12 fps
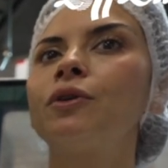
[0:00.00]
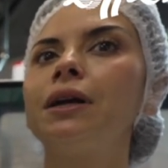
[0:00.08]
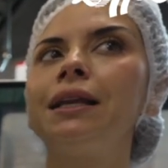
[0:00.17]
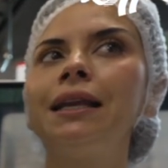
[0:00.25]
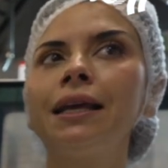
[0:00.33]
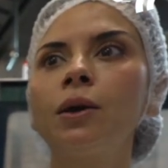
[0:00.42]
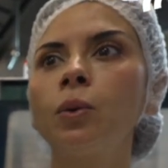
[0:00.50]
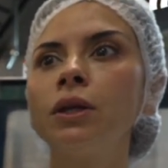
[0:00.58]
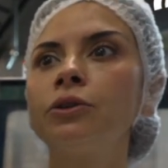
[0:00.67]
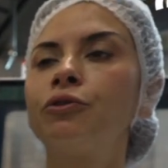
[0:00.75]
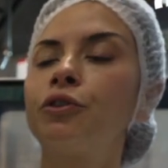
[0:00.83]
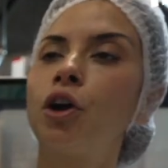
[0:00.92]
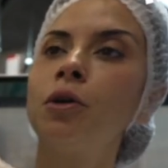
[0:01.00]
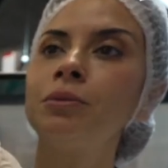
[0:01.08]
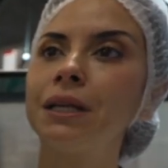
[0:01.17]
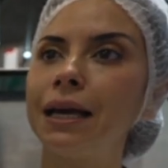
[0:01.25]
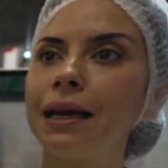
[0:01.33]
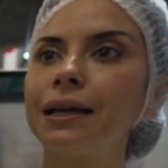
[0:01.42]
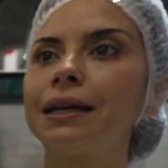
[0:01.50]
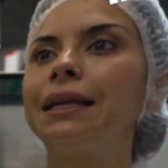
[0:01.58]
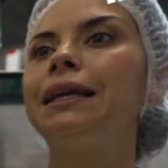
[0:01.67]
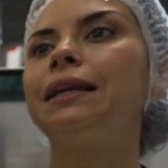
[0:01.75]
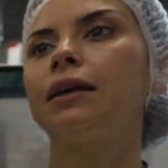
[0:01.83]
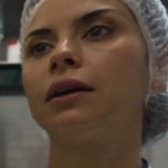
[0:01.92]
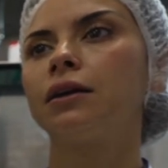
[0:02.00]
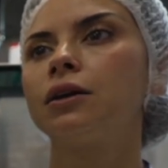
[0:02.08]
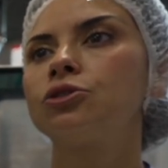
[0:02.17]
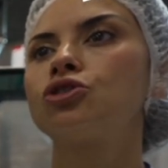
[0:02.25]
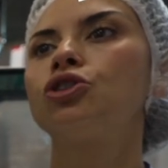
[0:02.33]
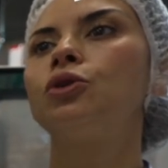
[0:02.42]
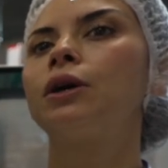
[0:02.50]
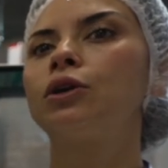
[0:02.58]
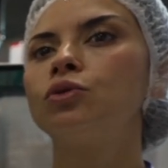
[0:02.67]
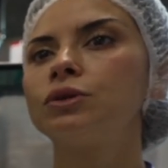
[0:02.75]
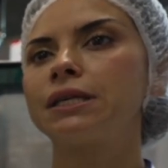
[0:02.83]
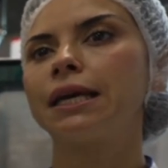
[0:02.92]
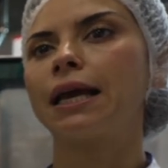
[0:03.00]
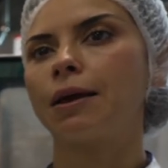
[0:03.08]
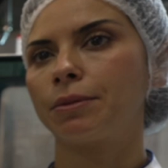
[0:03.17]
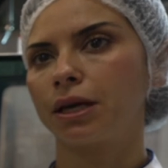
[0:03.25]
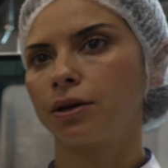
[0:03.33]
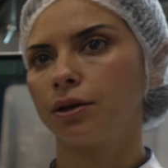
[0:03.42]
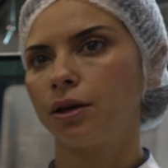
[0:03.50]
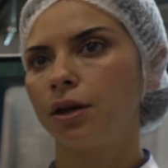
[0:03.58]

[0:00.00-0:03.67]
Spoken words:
liquid from the cleaning. So you are losing chemical.